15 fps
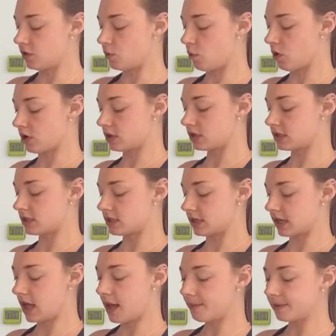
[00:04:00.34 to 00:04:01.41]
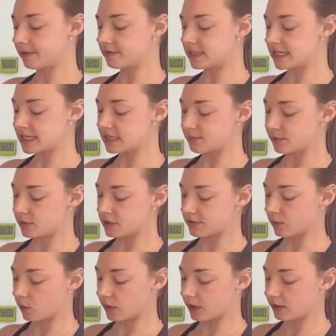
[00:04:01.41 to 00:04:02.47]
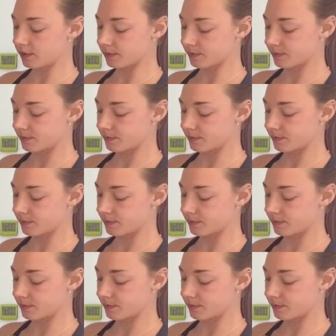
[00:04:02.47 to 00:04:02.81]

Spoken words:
you want a couple of teaspoons of oil